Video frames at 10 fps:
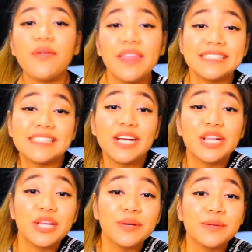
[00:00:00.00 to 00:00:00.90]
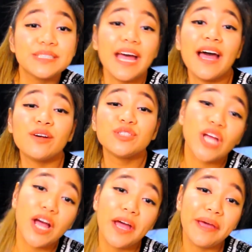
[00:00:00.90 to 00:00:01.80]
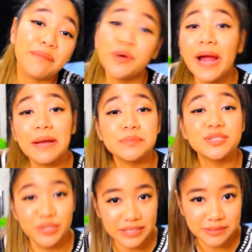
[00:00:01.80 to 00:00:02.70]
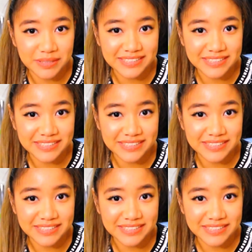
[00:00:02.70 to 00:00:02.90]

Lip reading: this concludes how Joem wraps Christmas